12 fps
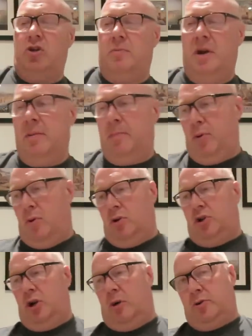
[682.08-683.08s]
Excuse me, my
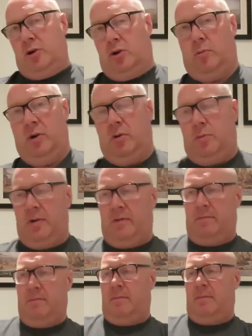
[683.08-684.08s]
pork chops are coming up
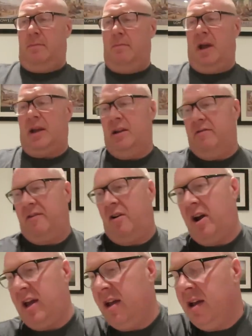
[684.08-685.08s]
and making a
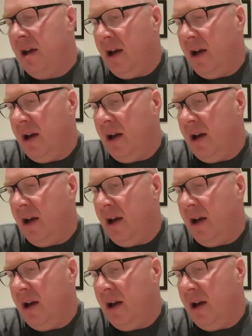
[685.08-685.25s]
fight.